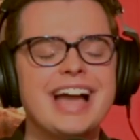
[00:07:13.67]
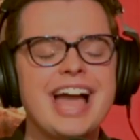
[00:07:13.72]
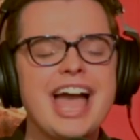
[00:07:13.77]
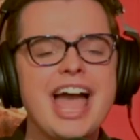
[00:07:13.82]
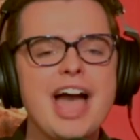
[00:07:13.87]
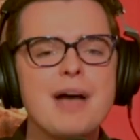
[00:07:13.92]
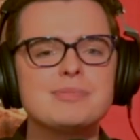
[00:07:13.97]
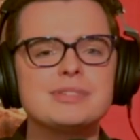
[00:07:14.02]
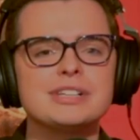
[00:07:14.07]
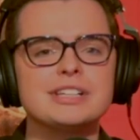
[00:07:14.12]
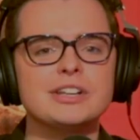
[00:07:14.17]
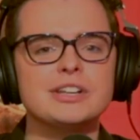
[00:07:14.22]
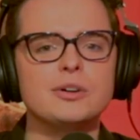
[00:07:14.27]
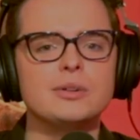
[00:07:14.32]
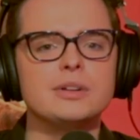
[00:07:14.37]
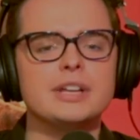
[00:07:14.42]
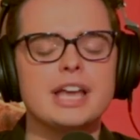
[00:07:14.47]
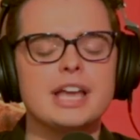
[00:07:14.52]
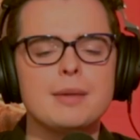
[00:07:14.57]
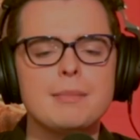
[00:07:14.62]

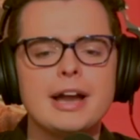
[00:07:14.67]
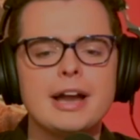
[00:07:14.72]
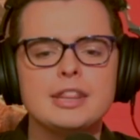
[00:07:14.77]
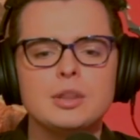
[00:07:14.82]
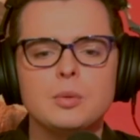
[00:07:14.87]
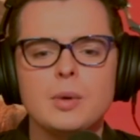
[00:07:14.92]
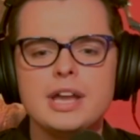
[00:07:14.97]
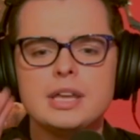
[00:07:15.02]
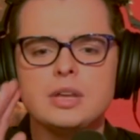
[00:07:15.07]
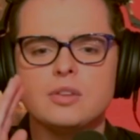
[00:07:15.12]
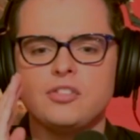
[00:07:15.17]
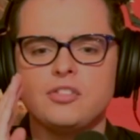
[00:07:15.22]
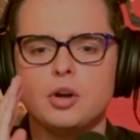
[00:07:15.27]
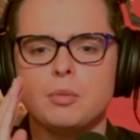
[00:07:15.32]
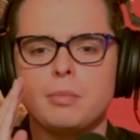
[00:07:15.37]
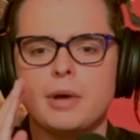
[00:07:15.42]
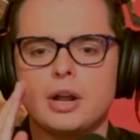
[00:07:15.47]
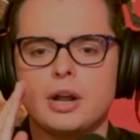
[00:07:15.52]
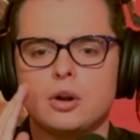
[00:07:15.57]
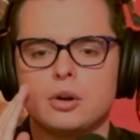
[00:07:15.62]
Absolutely. And by the way, you
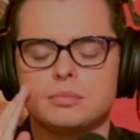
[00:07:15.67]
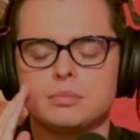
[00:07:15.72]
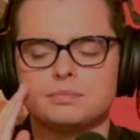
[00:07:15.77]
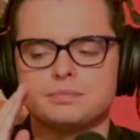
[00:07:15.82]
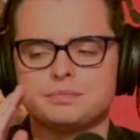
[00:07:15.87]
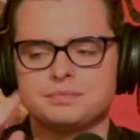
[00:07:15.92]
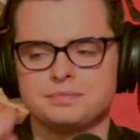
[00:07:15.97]
feel better.